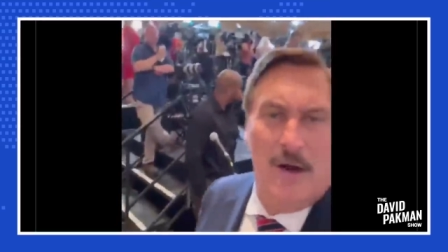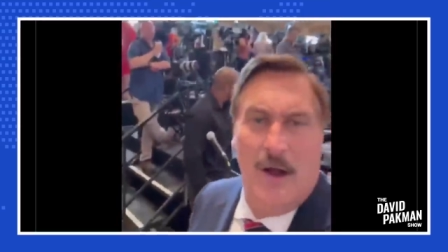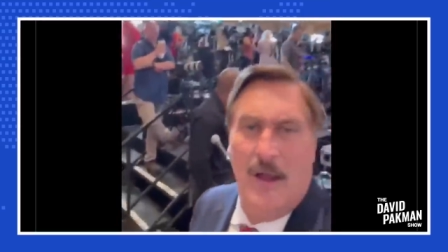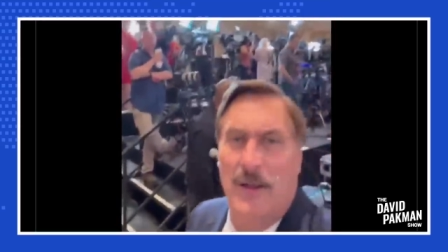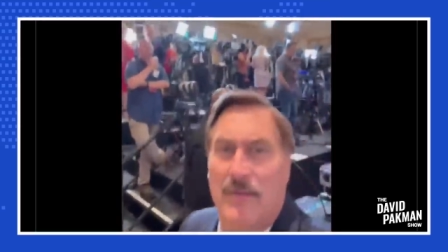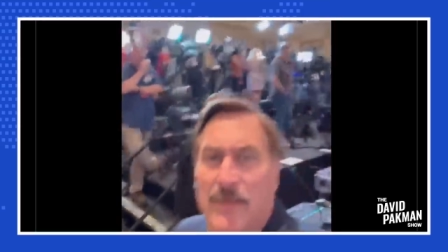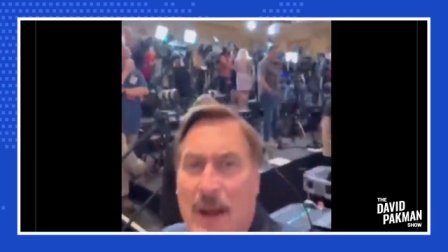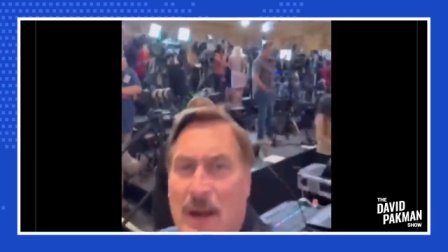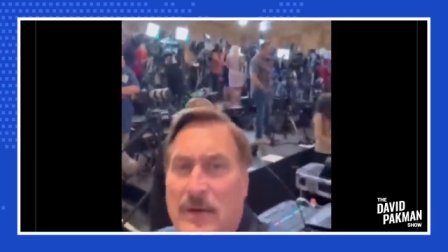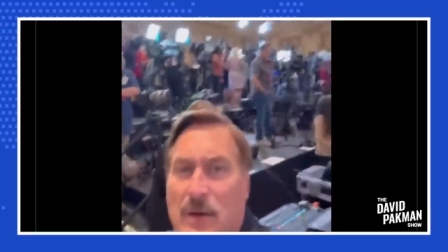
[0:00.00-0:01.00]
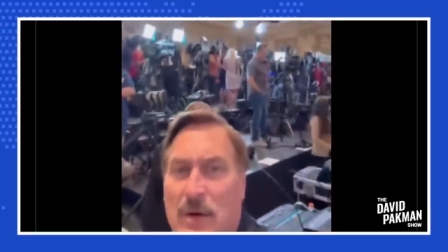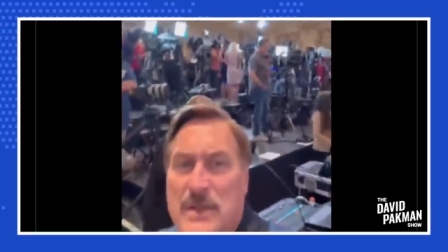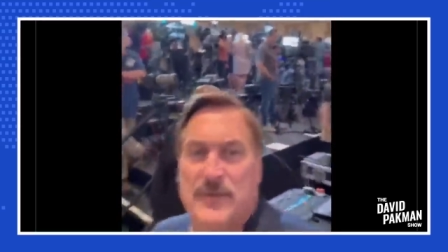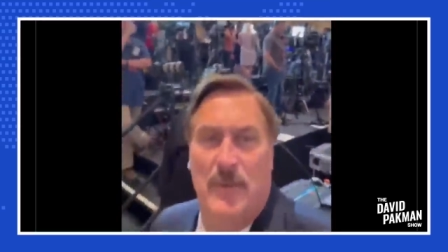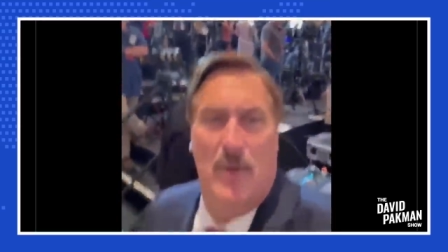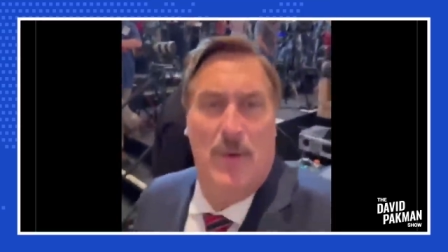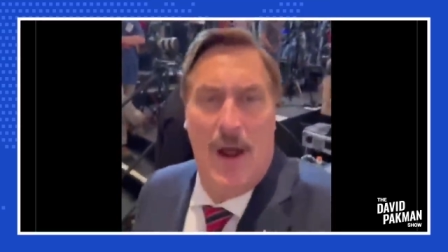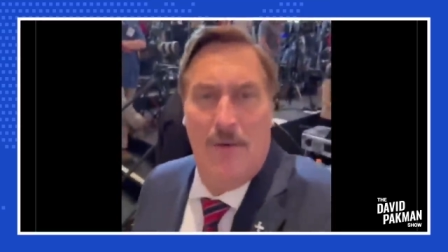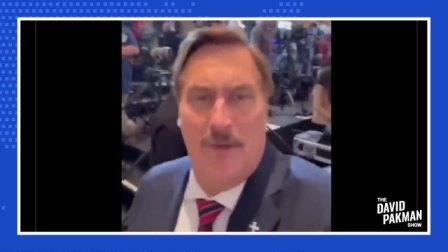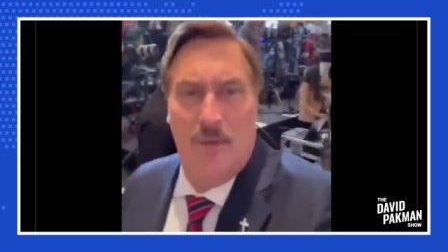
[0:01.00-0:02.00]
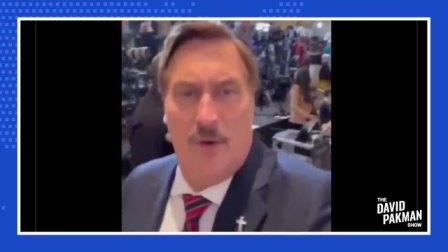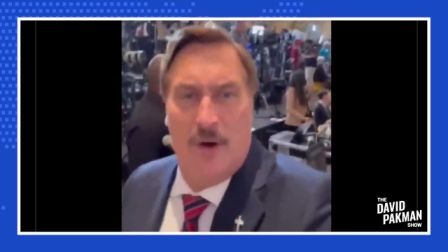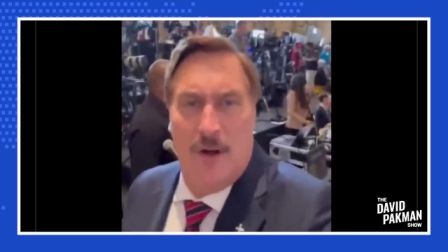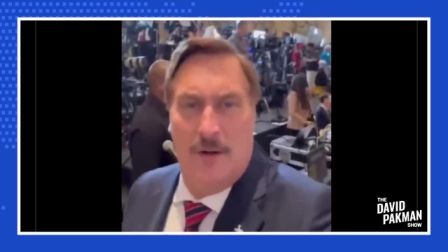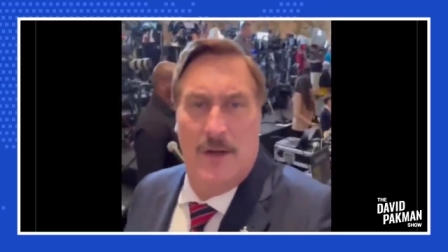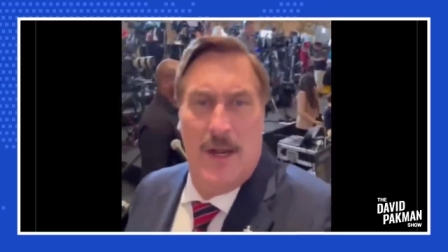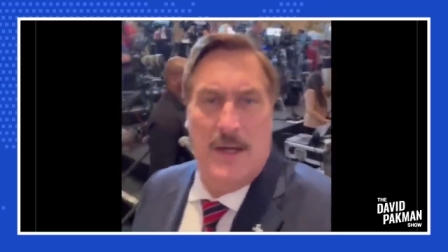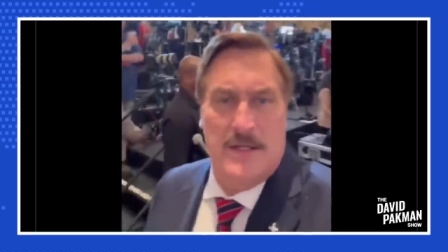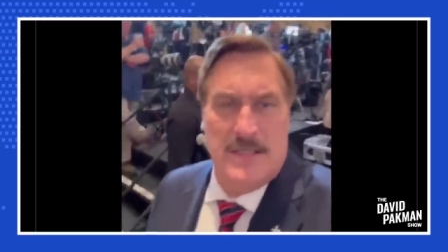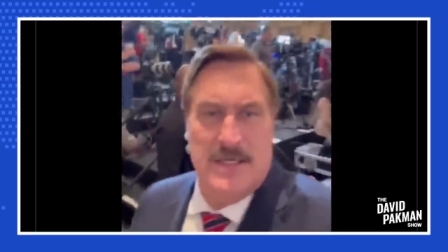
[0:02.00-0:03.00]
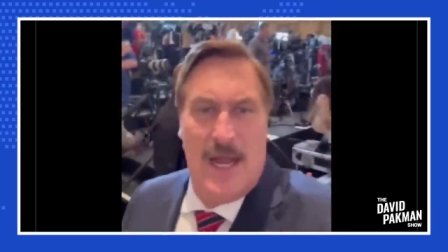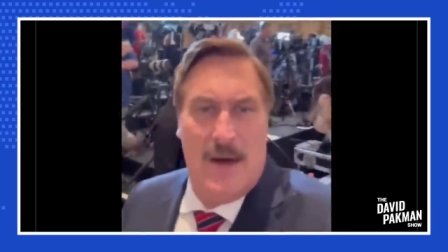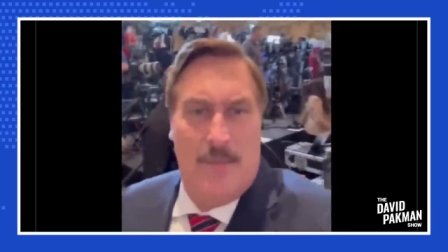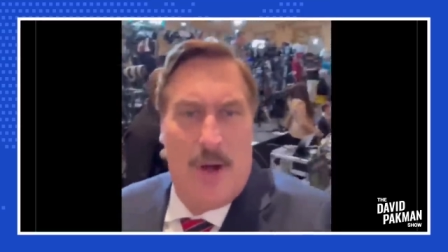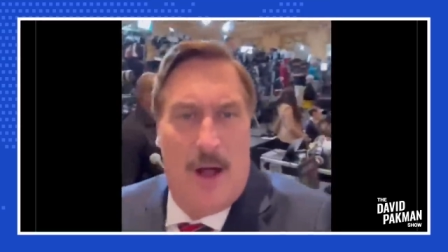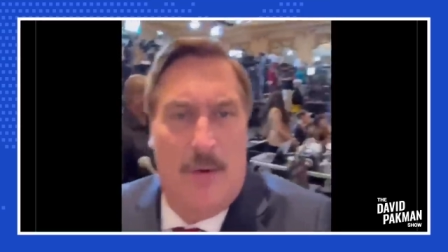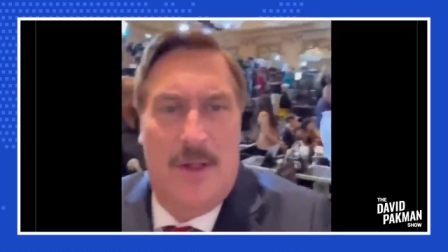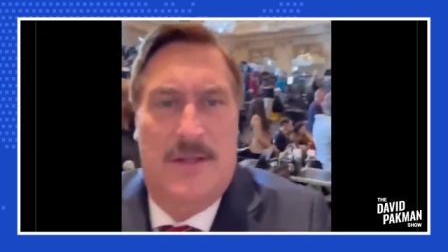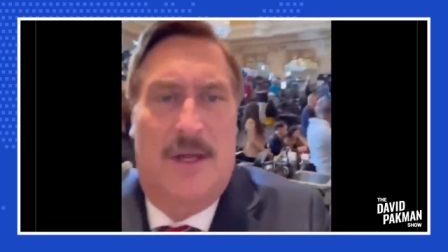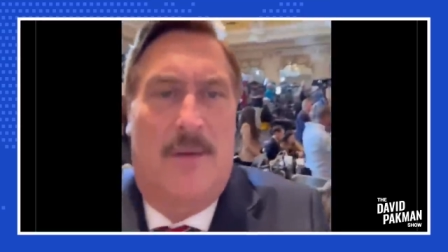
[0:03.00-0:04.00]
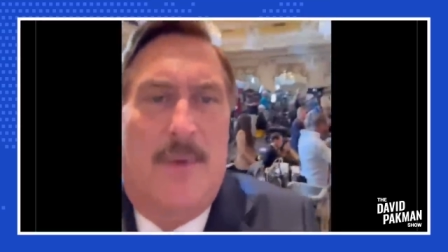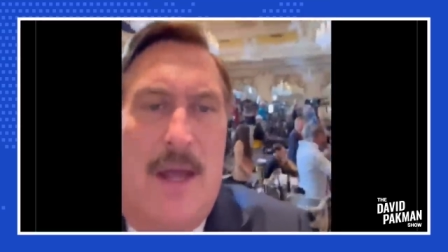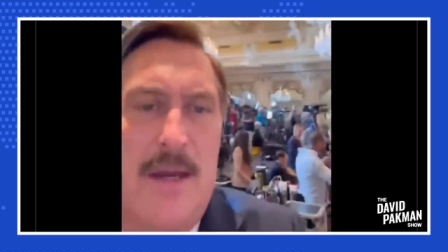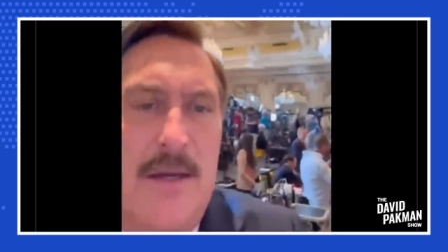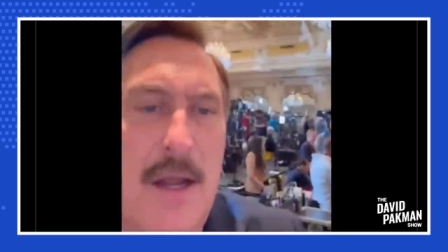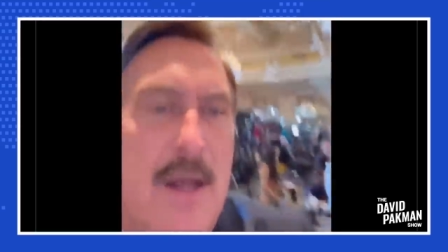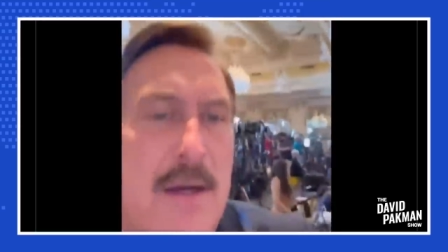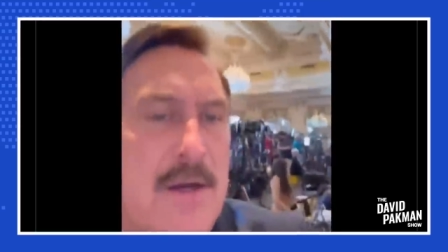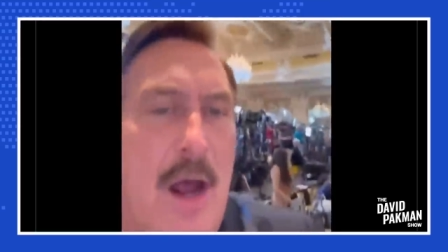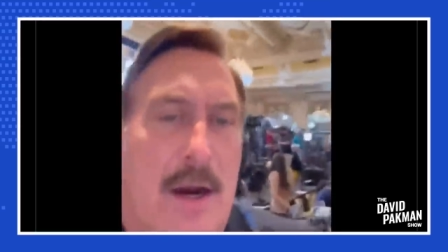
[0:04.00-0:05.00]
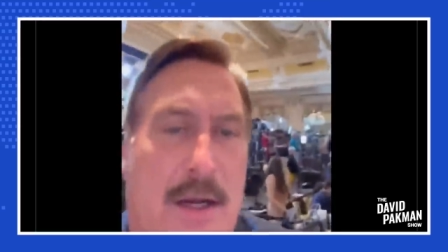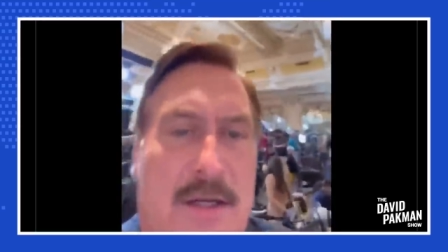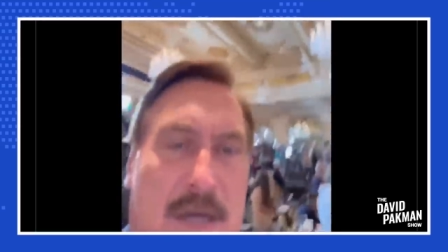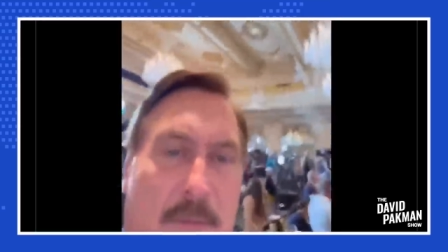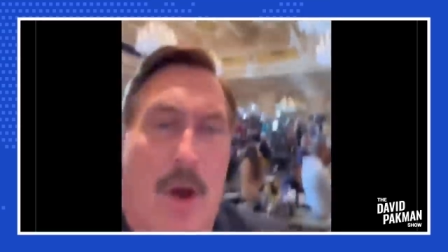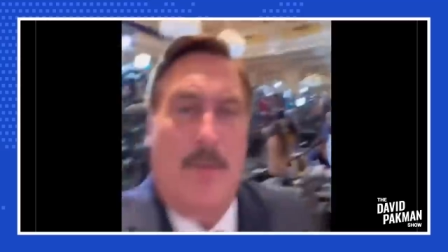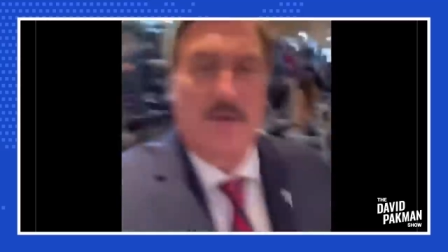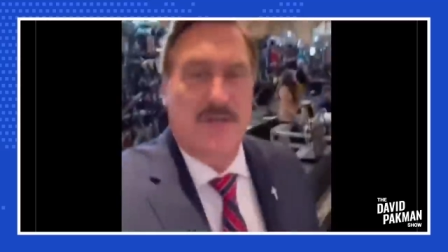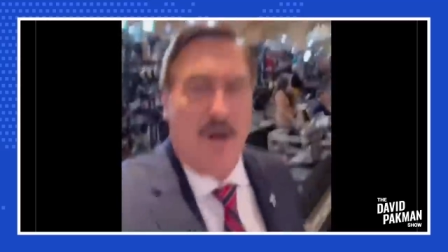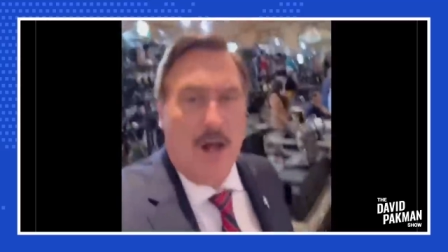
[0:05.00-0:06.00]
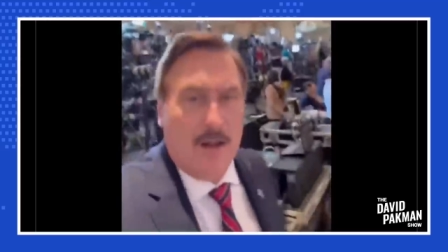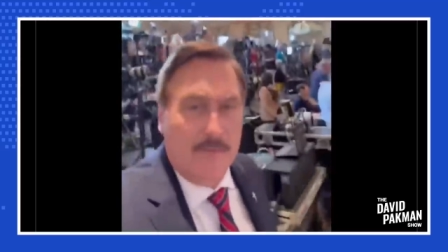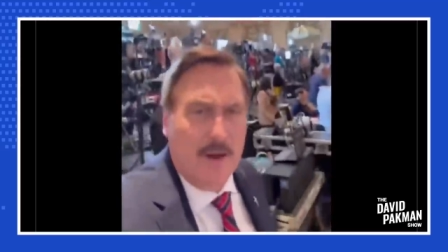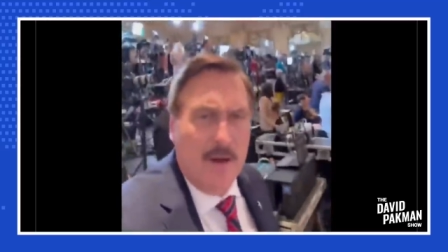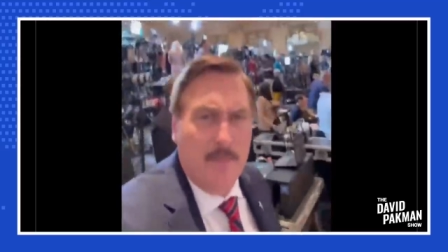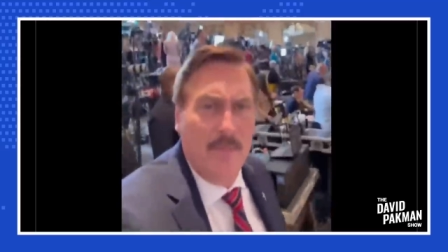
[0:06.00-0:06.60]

at all the fake news from around the world had a ball with them, uh, talking to almost all of them.